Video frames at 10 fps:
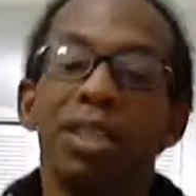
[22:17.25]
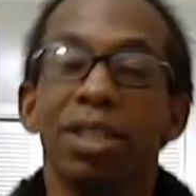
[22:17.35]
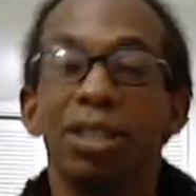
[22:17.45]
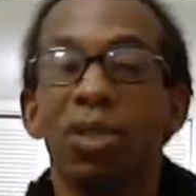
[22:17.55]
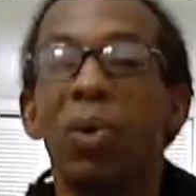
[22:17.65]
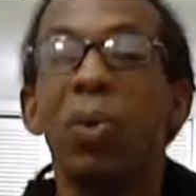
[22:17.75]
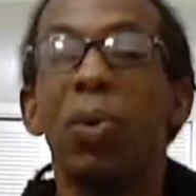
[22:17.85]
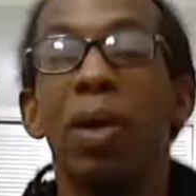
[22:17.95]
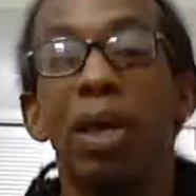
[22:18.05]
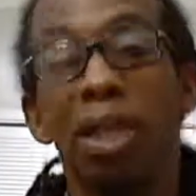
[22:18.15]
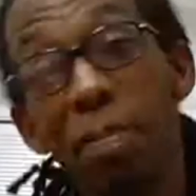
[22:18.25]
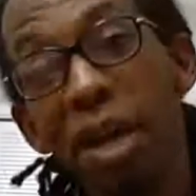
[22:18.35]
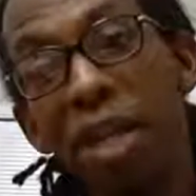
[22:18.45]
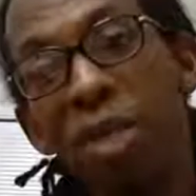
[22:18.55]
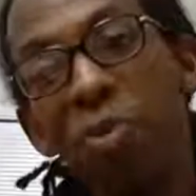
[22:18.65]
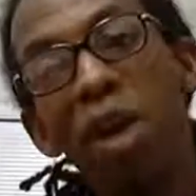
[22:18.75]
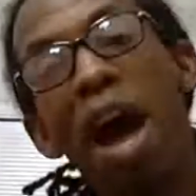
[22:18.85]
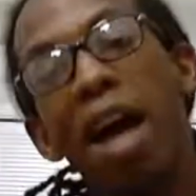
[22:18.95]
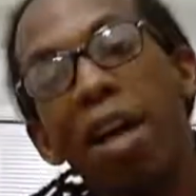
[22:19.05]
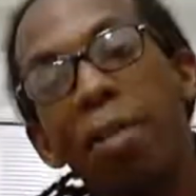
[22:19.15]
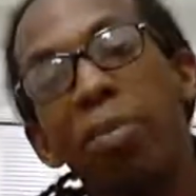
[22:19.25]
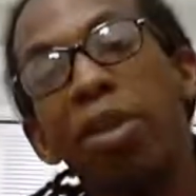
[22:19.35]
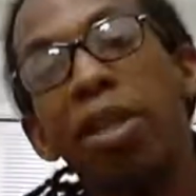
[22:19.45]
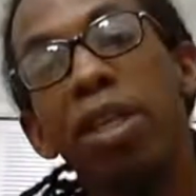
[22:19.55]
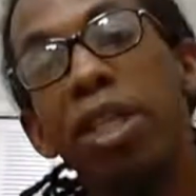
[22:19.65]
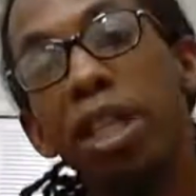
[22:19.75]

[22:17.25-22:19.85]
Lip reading: So the best way I can put it,